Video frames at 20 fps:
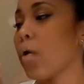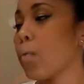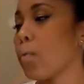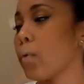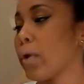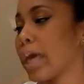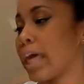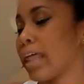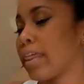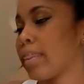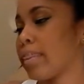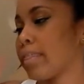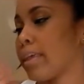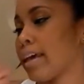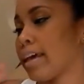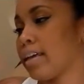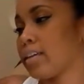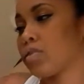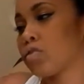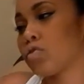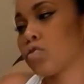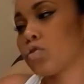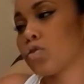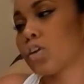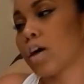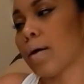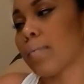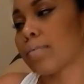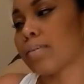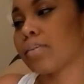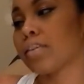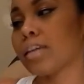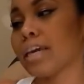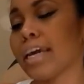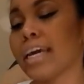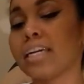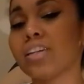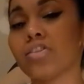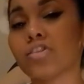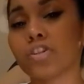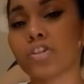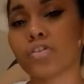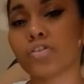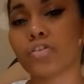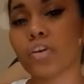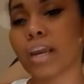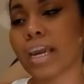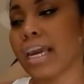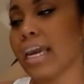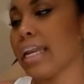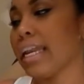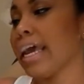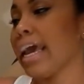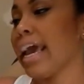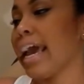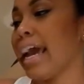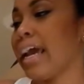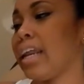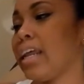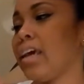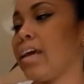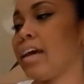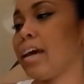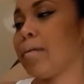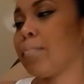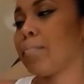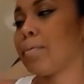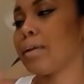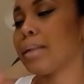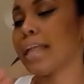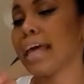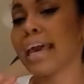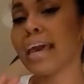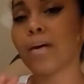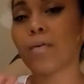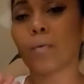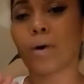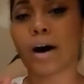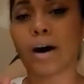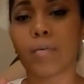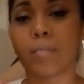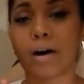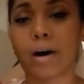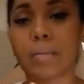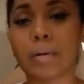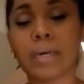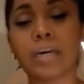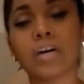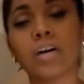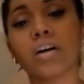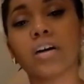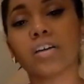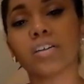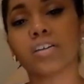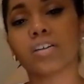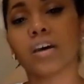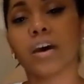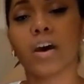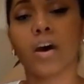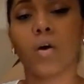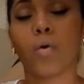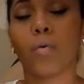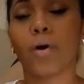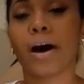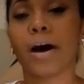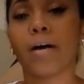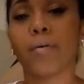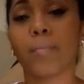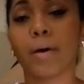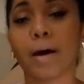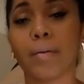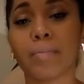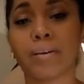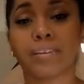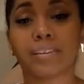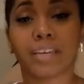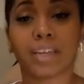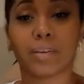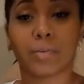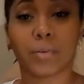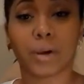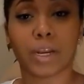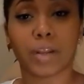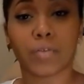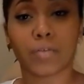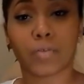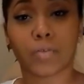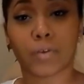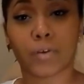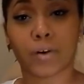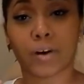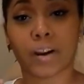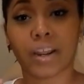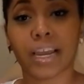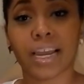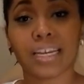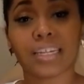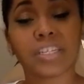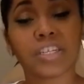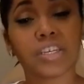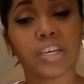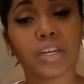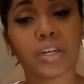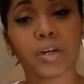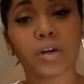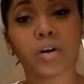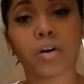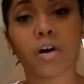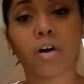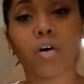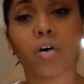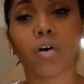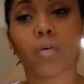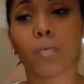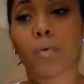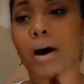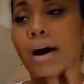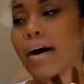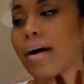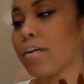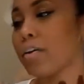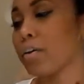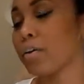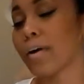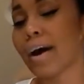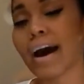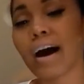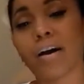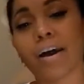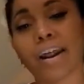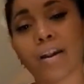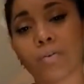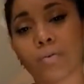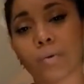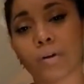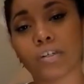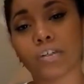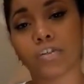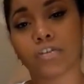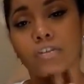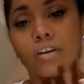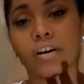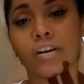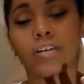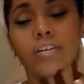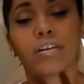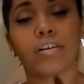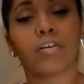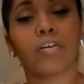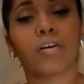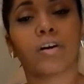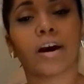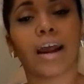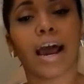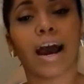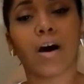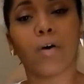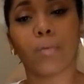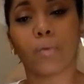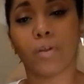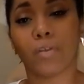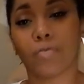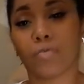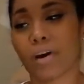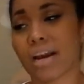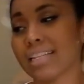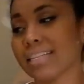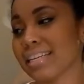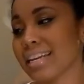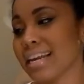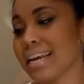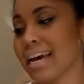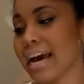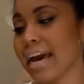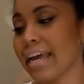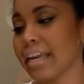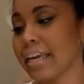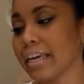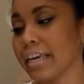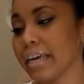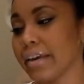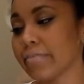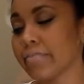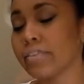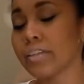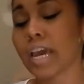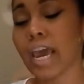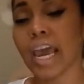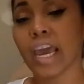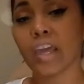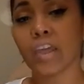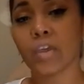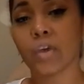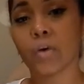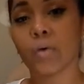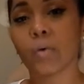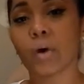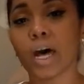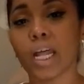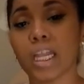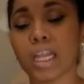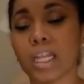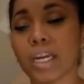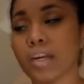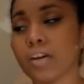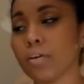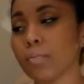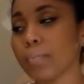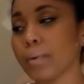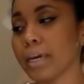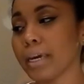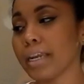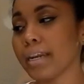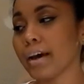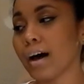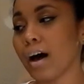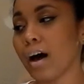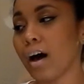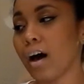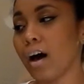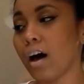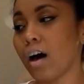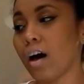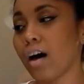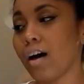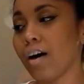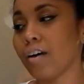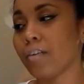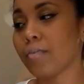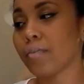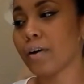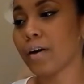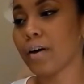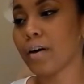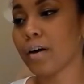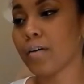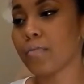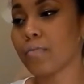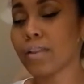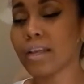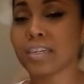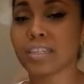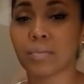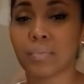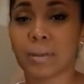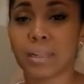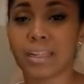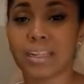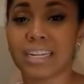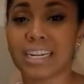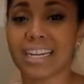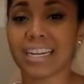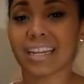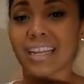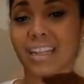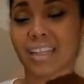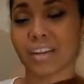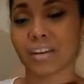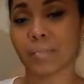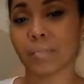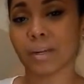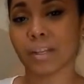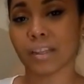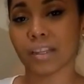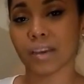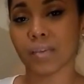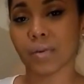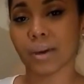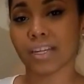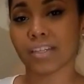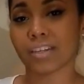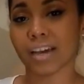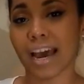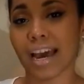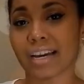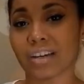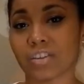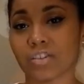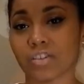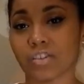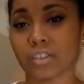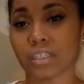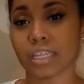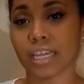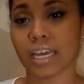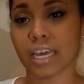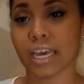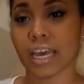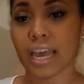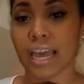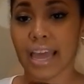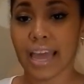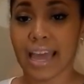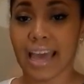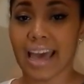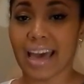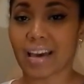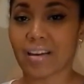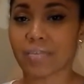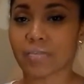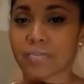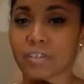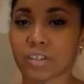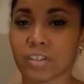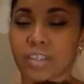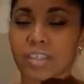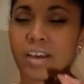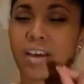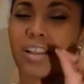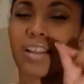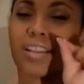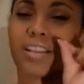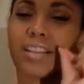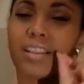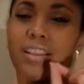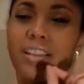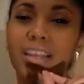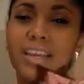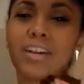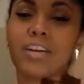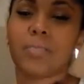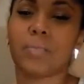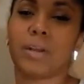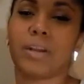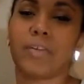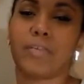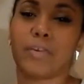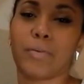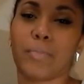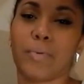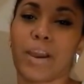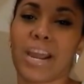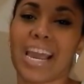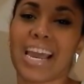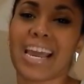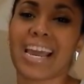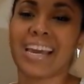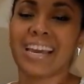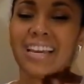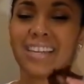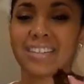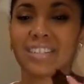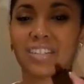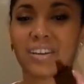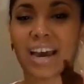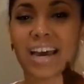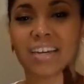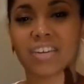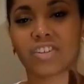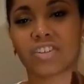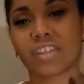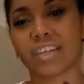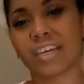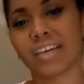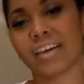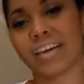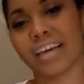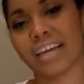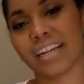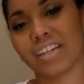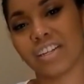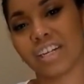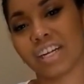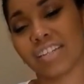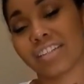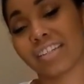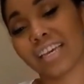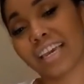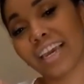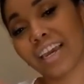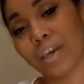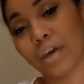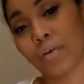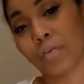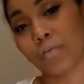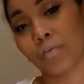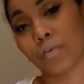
with his Thomas the Engine train, and he can play while mommy cooks, while mommy's getting ready for dinner, or while you're out at a restaurant or out with friends. And it kind of gives you a little bit of flexibility and a little bit of leeway to actually have just a little bit of a break, to actually get a chance to eat your